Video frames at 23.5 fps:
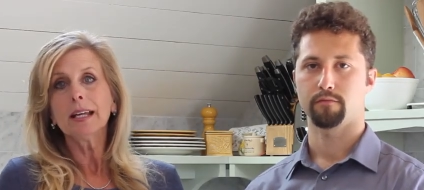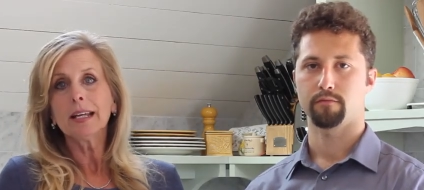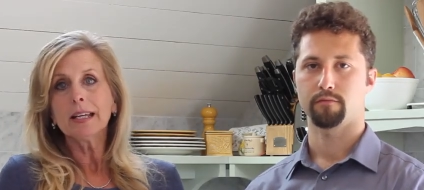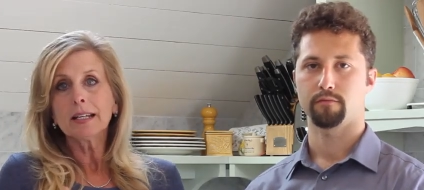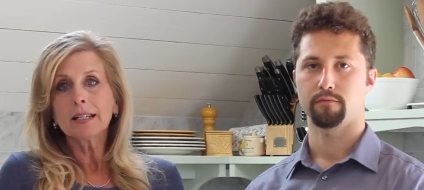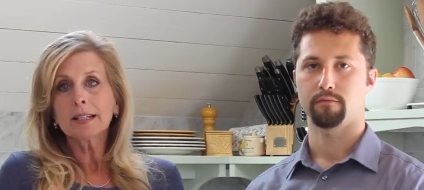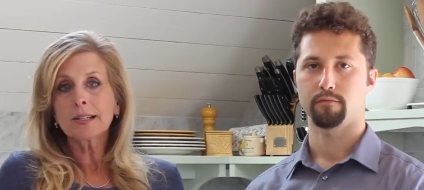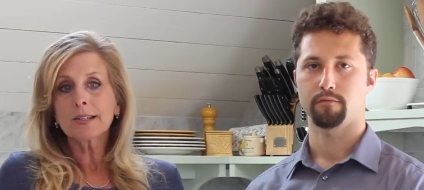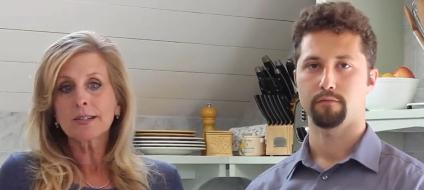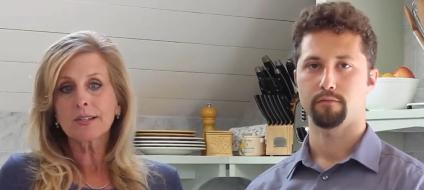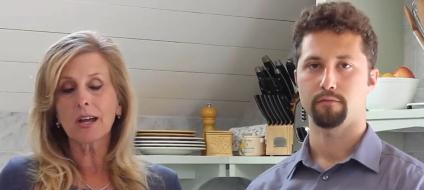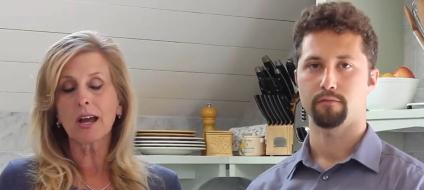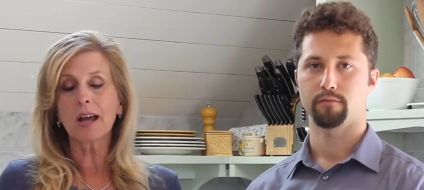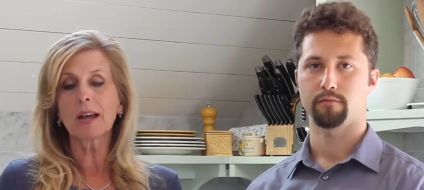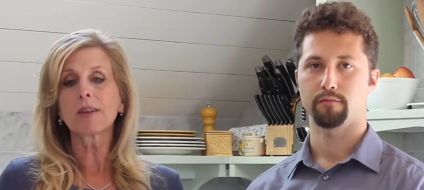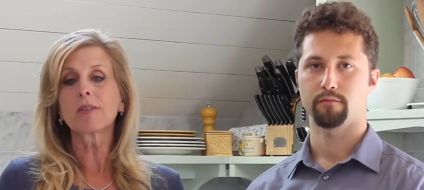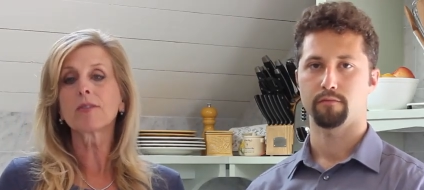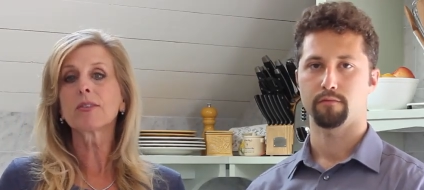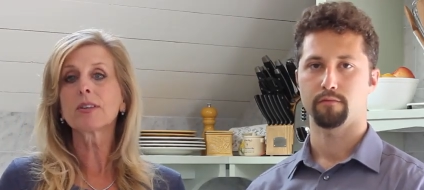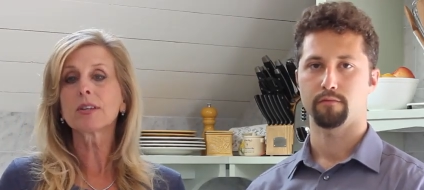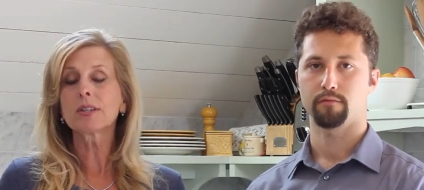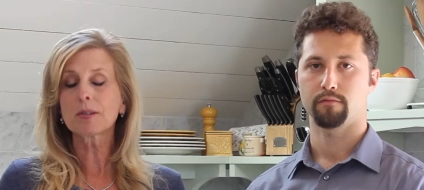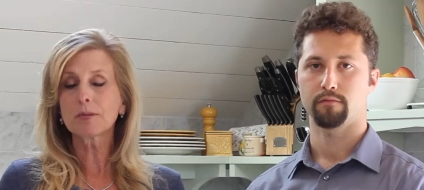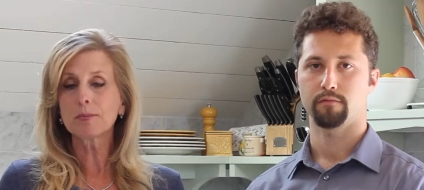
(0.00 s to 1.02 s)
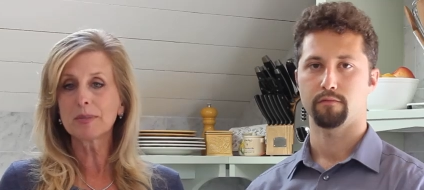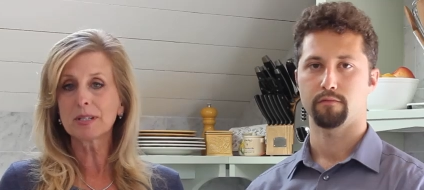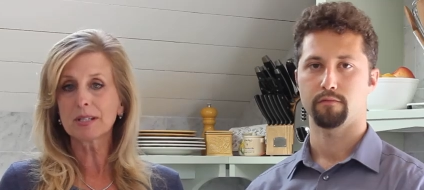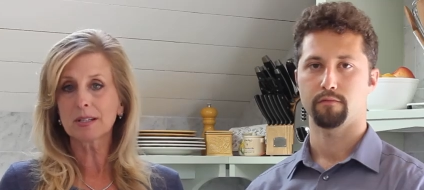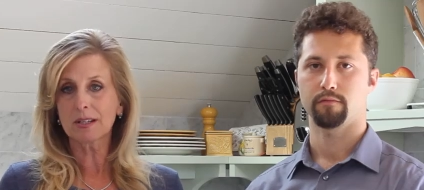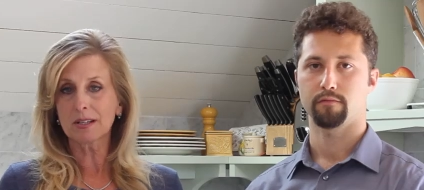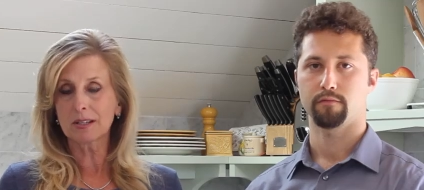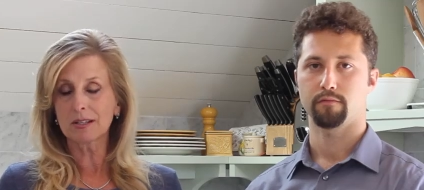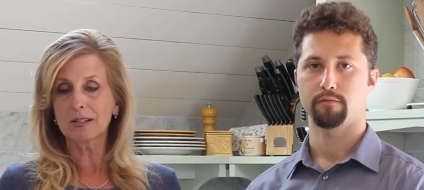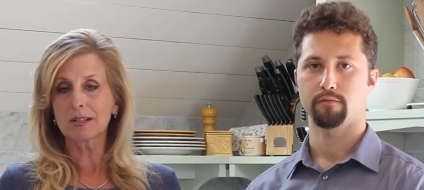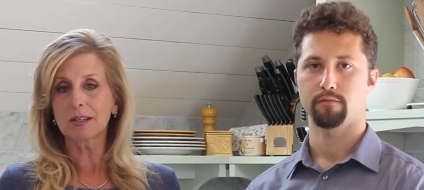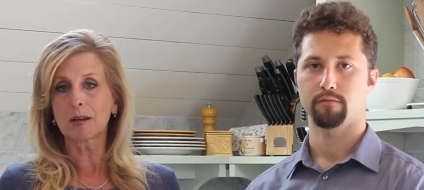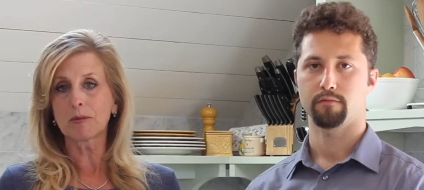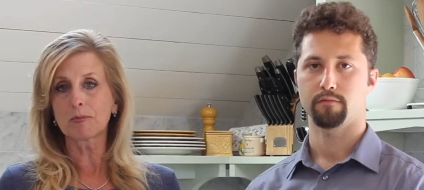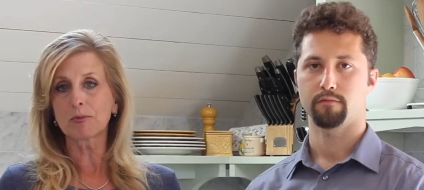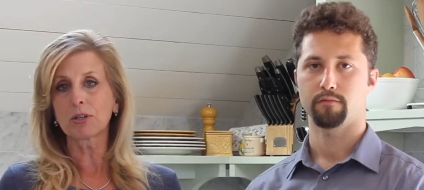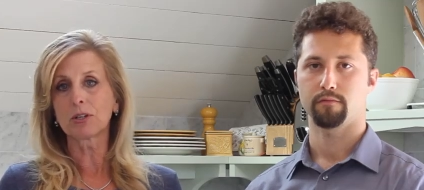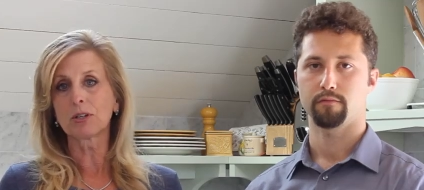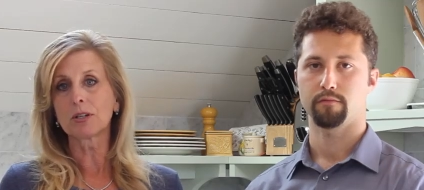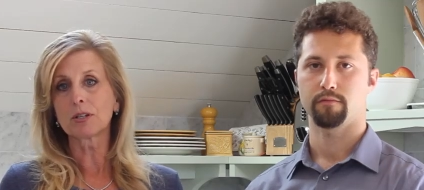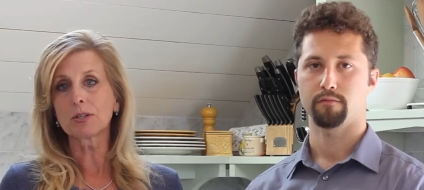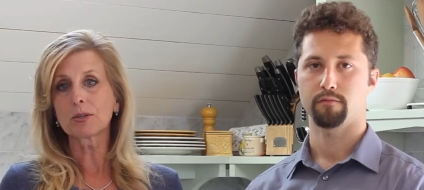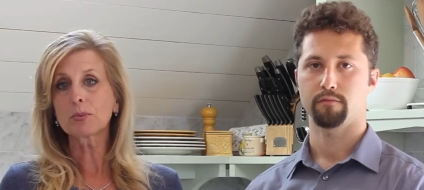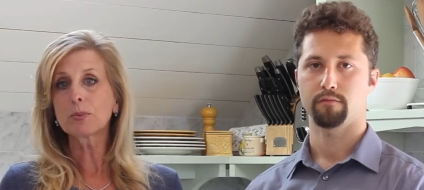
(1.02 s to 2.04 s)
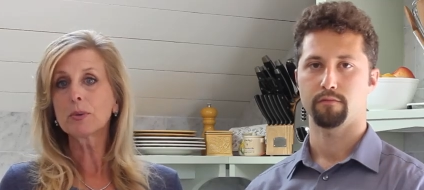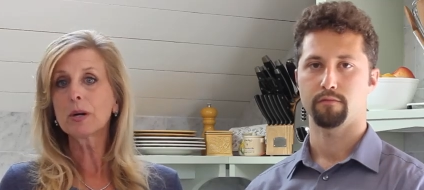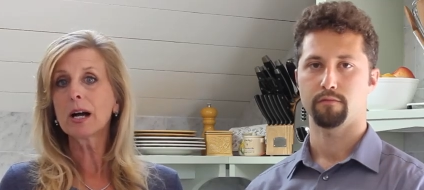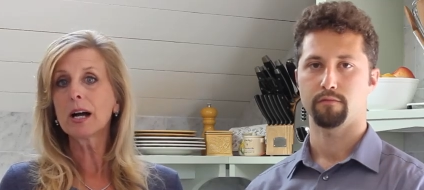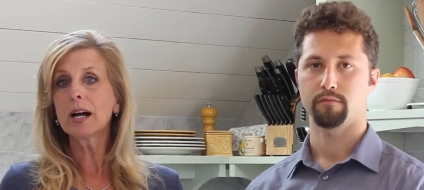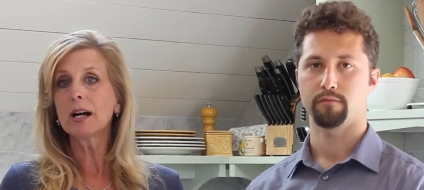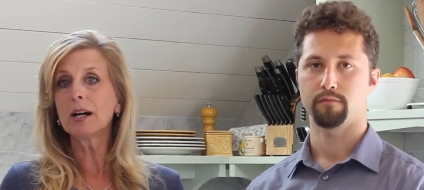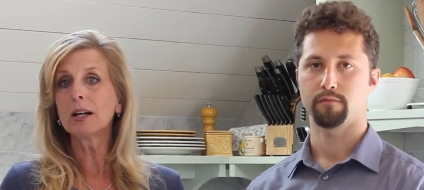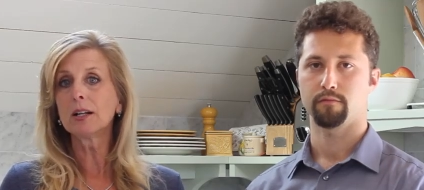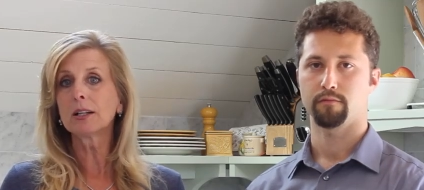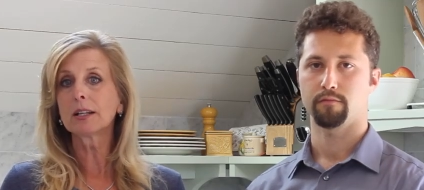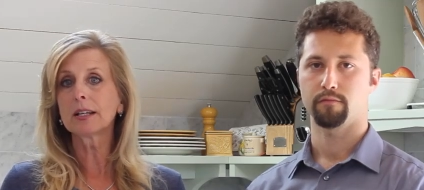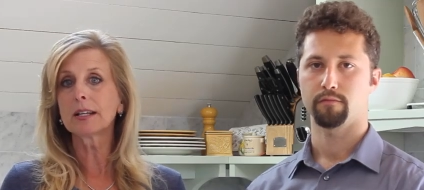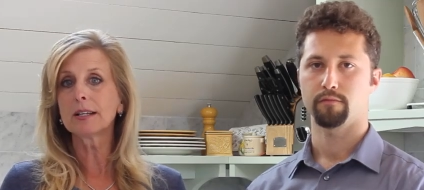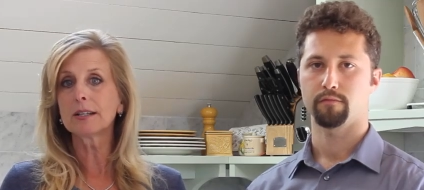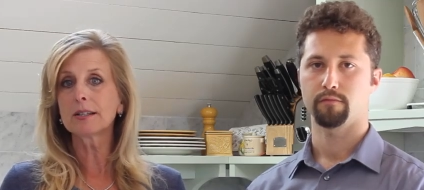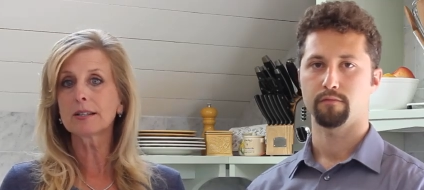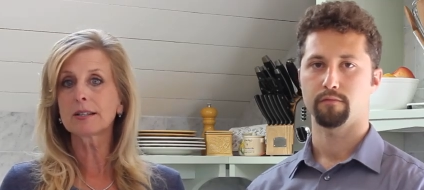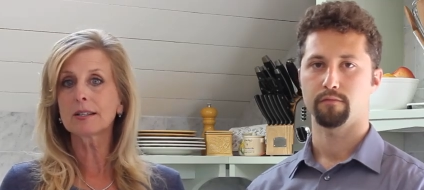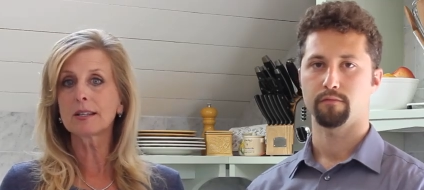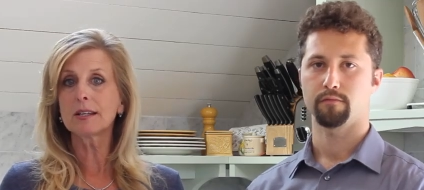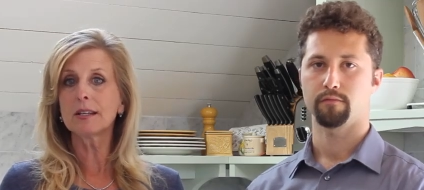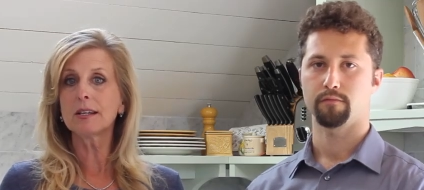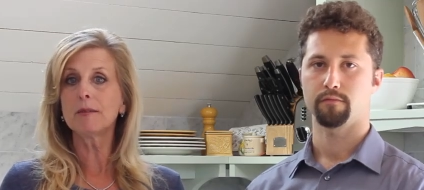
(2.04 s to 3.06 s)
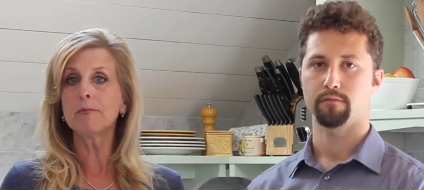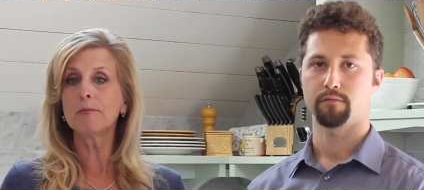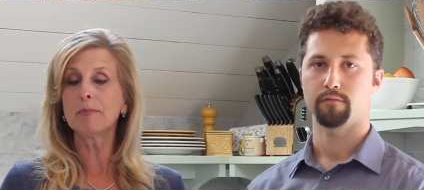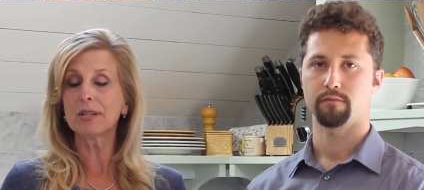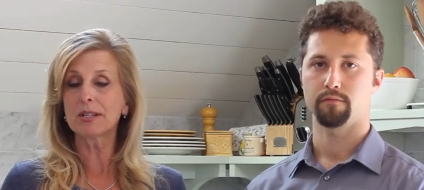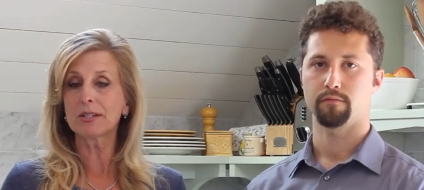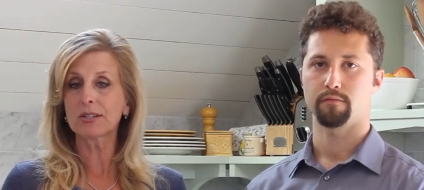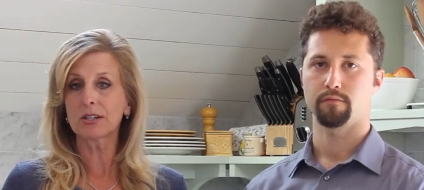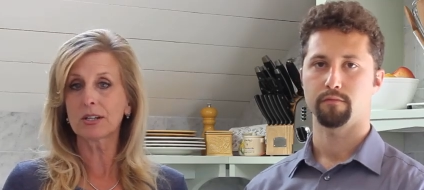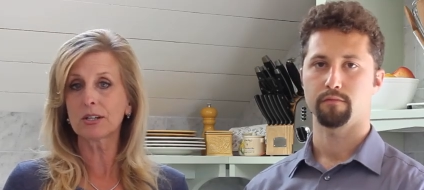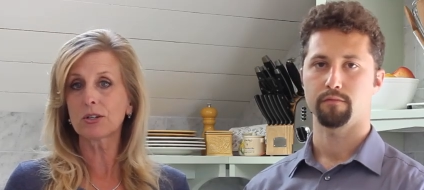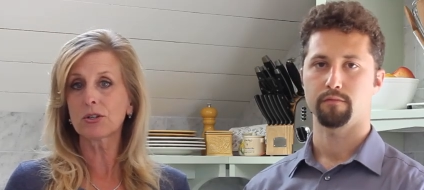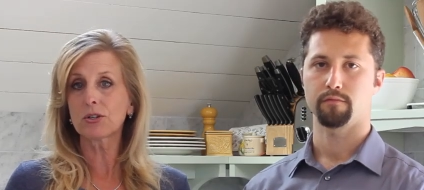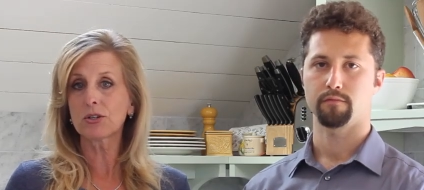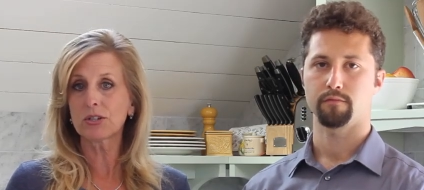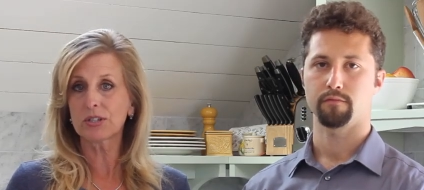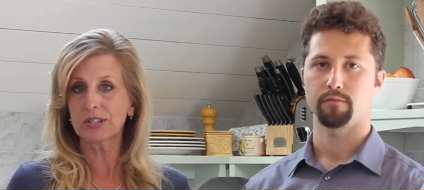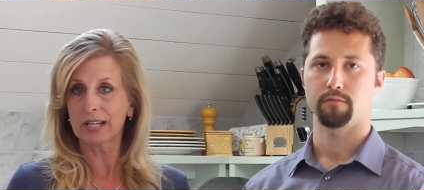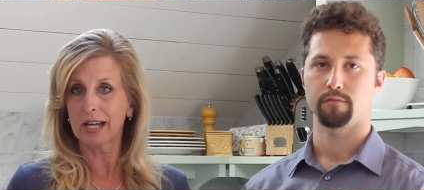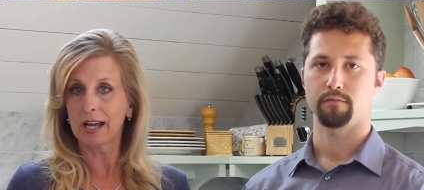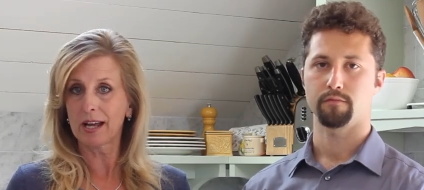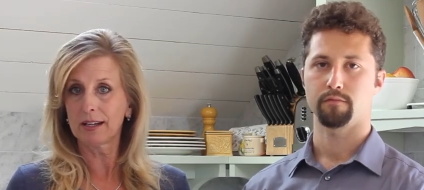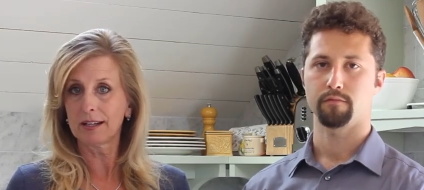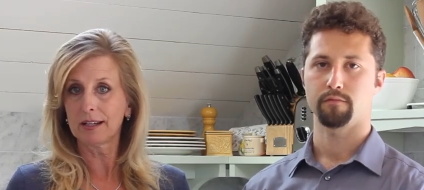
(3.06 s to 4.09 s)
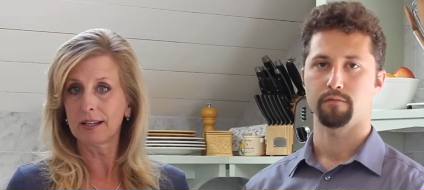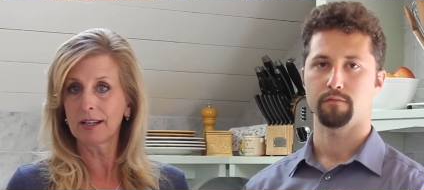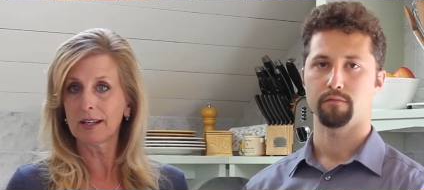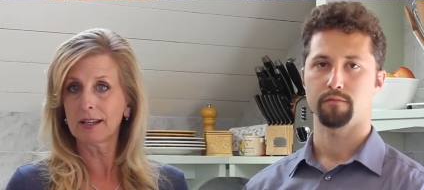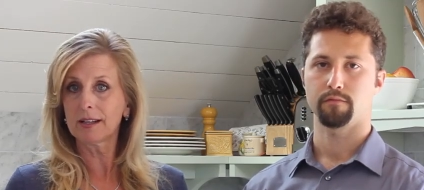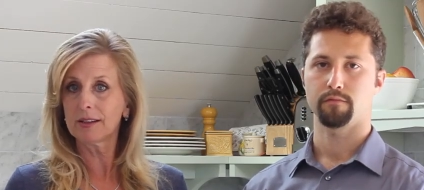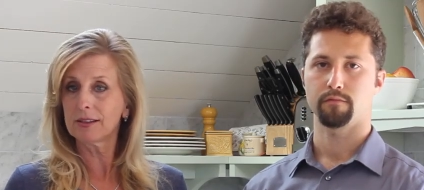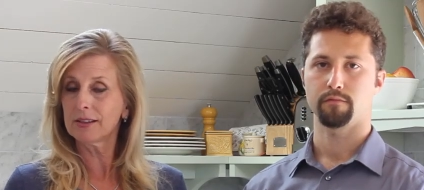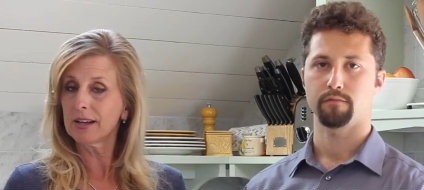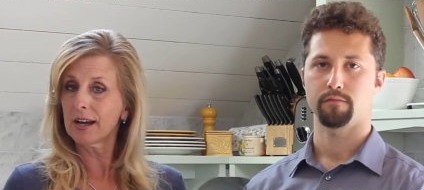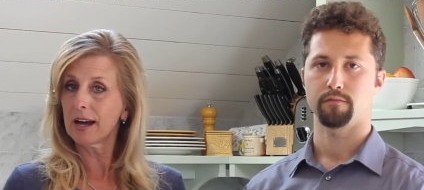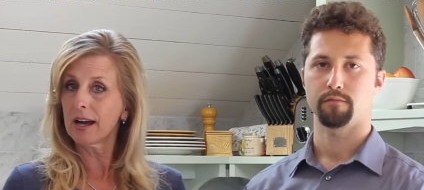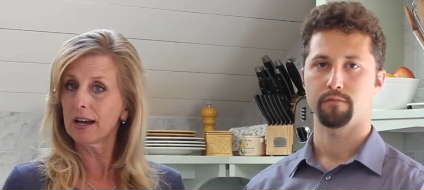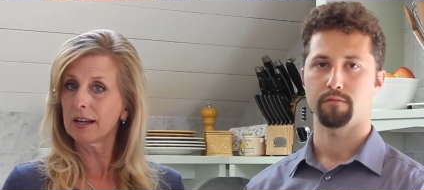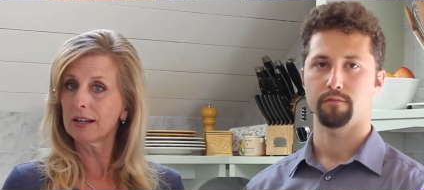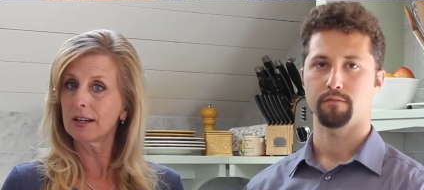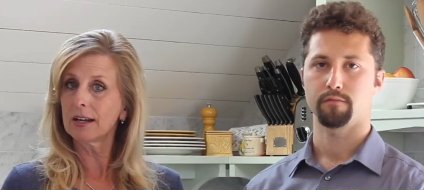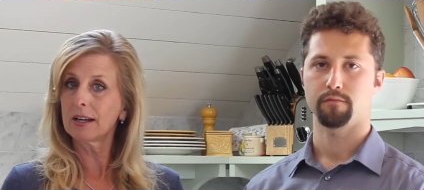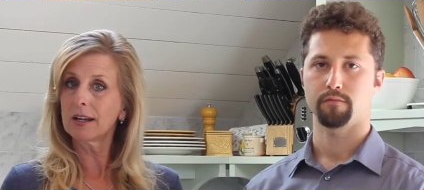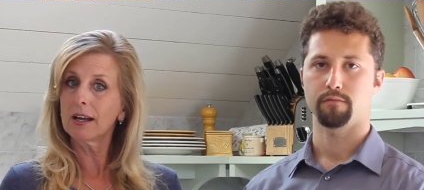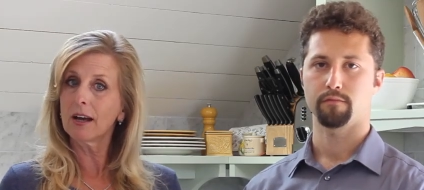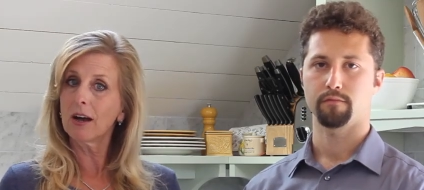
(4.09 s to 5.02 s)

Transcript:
Speaker 1: Inside of this misconception as well is the misunderstanding that